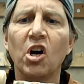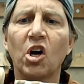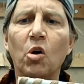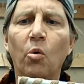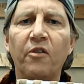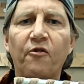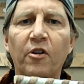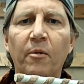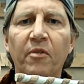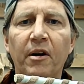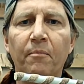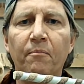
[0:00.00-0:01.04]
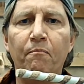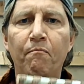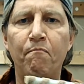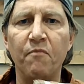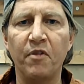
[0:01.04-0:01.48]
going from
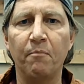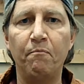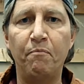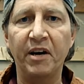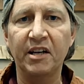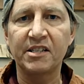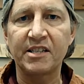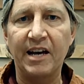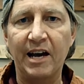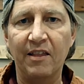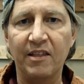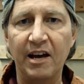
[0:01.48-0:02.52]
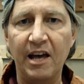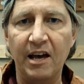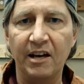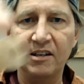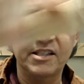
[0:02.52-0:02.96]
the big side, the
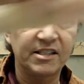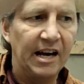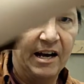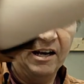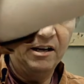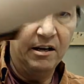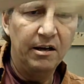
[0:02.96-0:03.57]
end side,